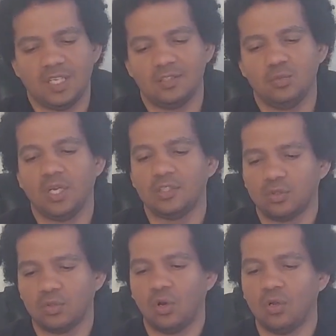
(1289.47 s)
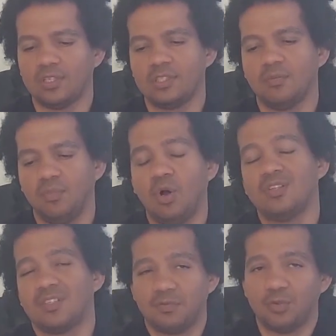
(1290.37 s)
That's why you're calling
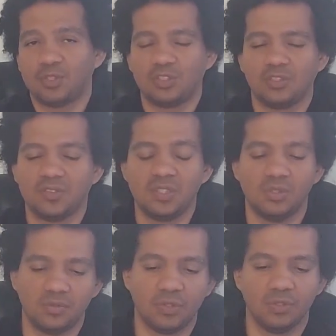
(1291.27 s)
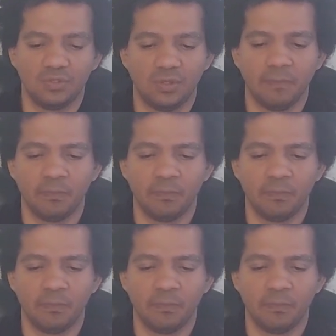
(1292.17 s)
upon the forces of the universe.